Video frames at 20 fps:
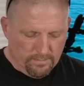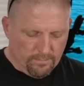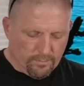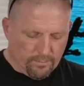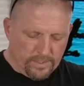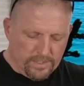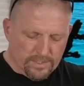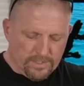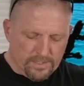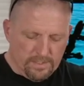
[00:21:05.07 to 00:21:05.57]

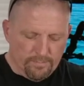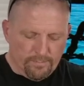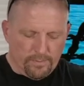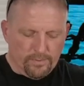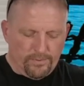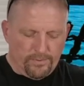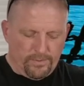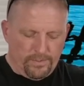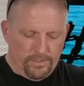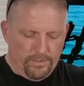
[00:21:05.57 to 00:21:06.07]
Pretty simple
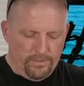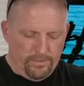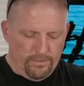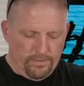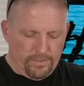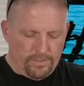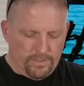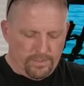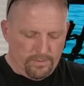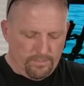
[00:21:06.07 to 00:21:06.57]
to
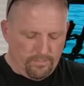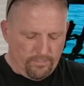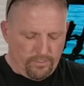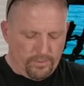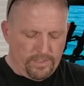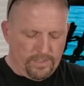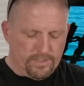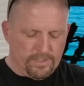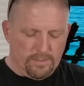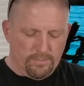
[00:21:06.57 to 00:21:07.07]
use,
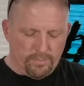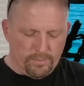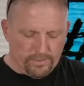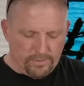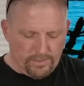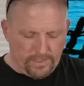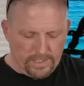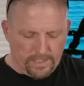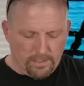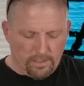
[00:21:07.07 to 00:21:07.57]
pretty simple to
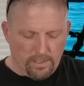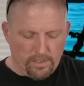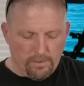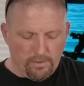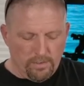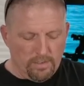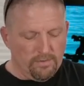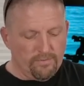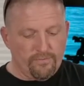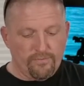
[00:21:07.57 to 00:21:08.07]
take on and
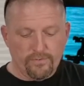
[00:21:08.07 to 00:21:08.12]
off.